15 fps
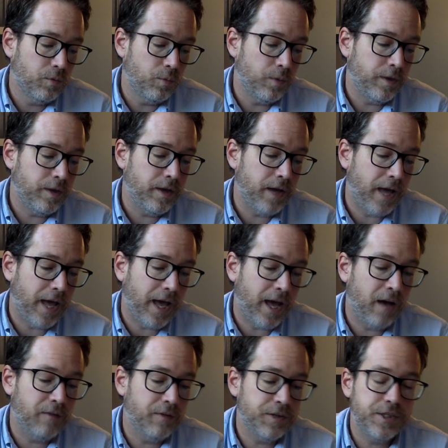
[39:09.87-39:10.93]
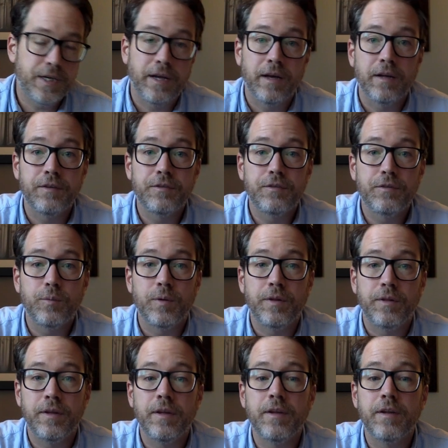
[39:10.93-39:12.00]
We have a chance
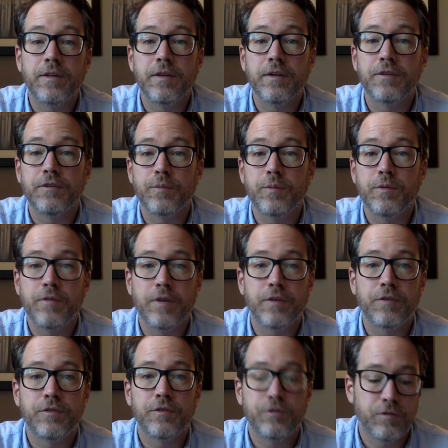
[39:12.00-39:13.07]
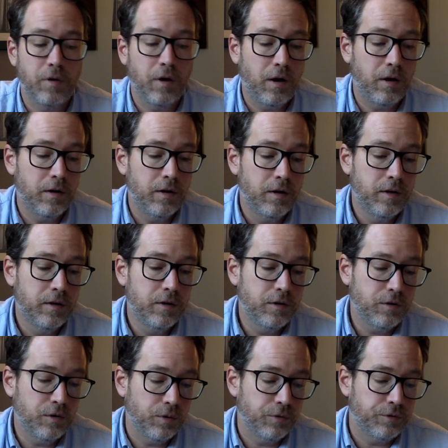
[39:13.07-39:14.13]
within the things that we face to draw
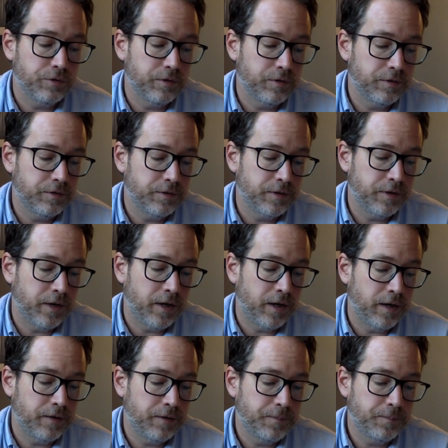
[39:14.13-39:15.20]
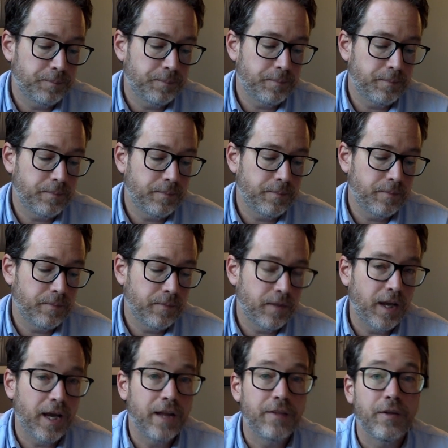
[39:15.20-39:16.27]
closer to God.
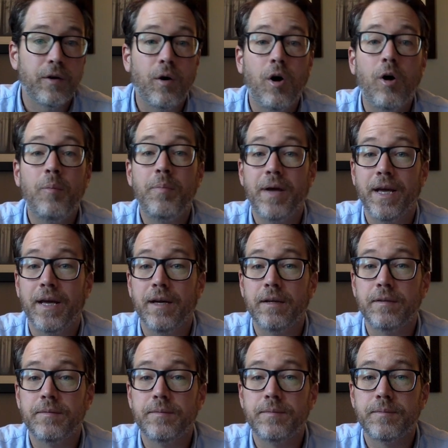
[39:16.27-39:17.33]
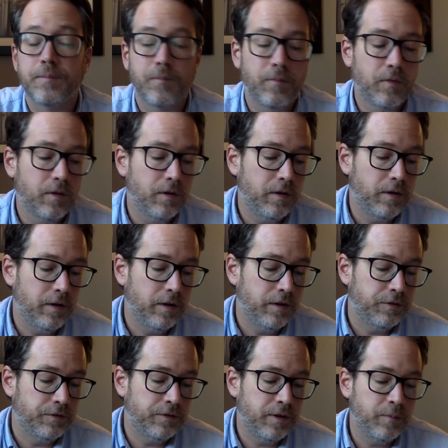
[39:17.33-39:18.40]
And that all pain
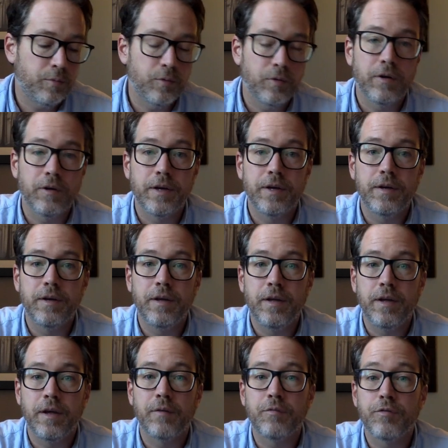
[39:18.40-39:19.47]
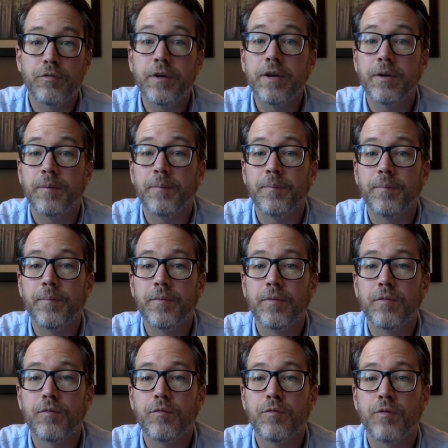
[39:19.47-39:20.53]
is temporary, yet freedom
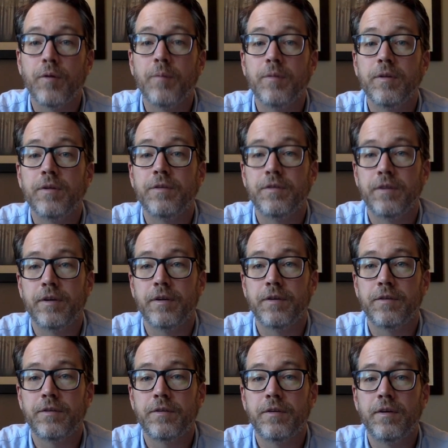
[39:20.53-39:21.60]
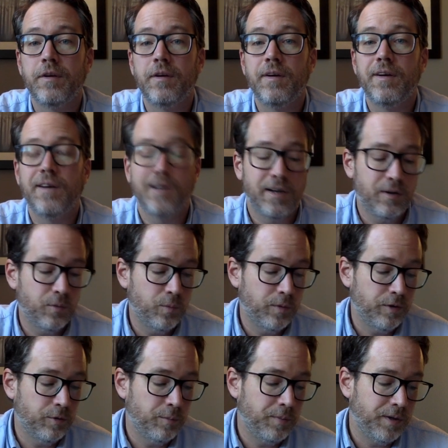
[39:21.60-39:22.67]
from these things uh,
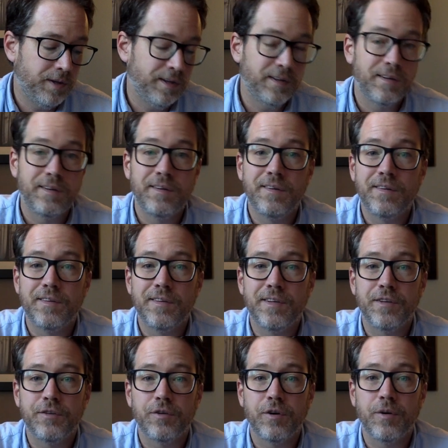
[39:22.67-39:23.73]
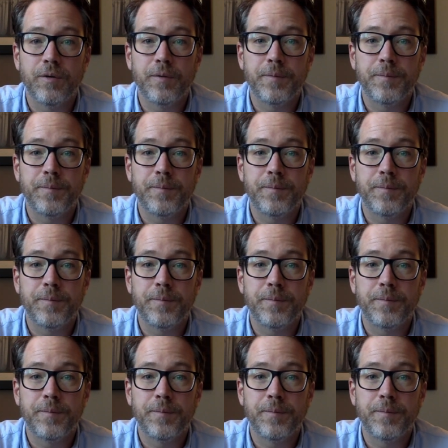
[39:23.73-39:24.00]
will be eternal.